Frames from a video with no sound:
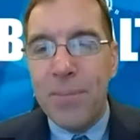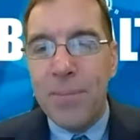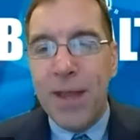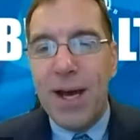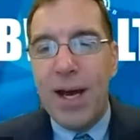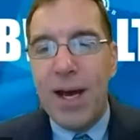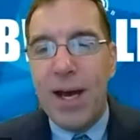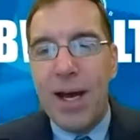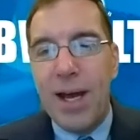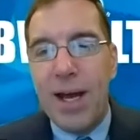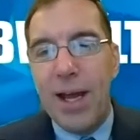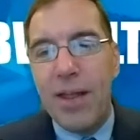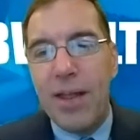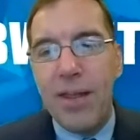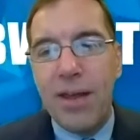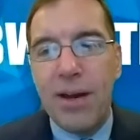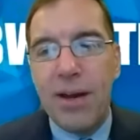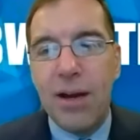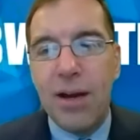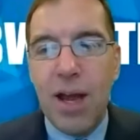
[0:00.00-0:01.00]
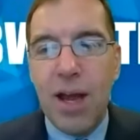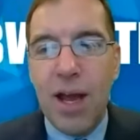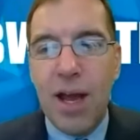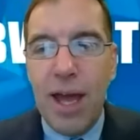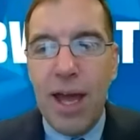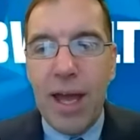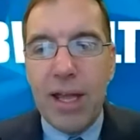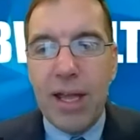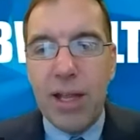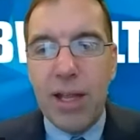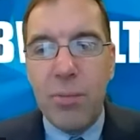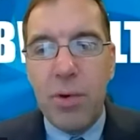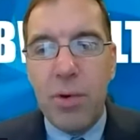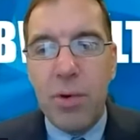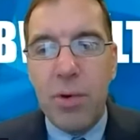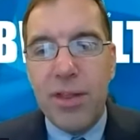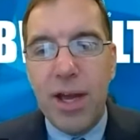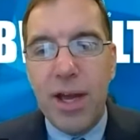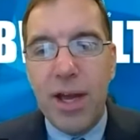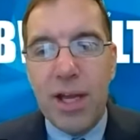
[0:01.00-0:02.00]
Uh, and they're uh, at
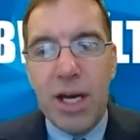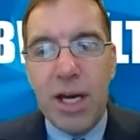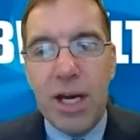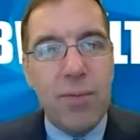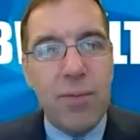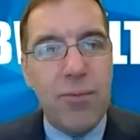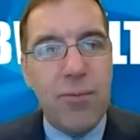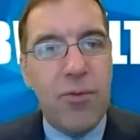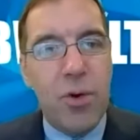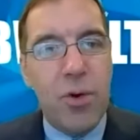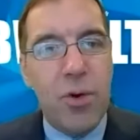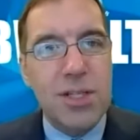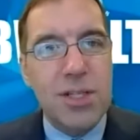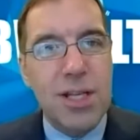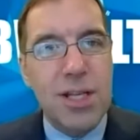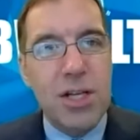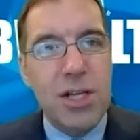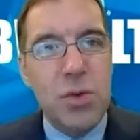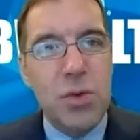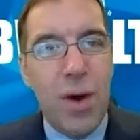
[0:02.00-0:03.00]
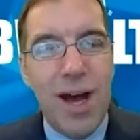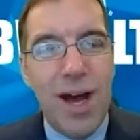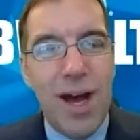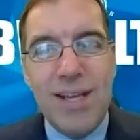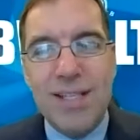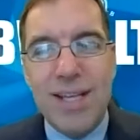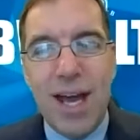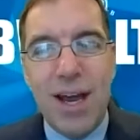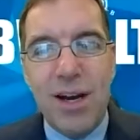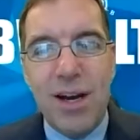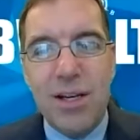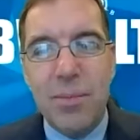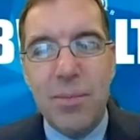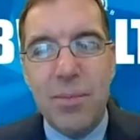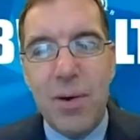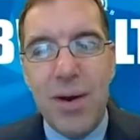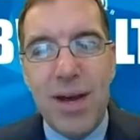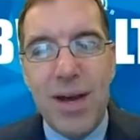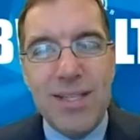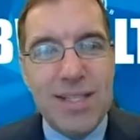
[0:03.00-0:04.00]
clubwealth.com forward slash WizeHire,
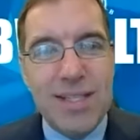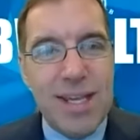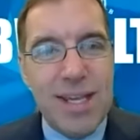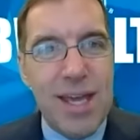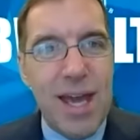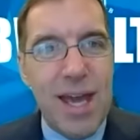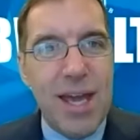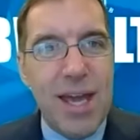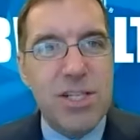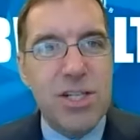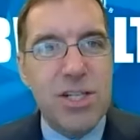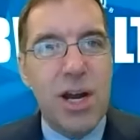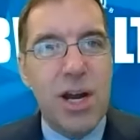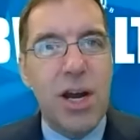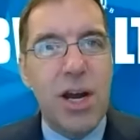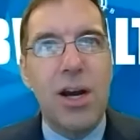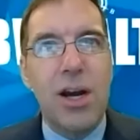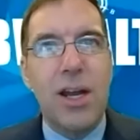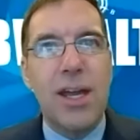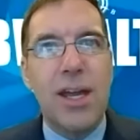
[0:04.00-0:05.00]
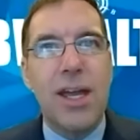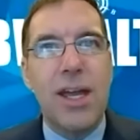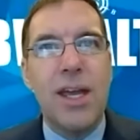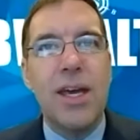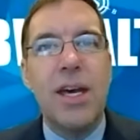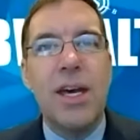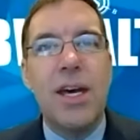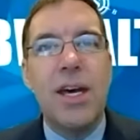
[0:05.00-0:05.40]
W I Z E H I R E.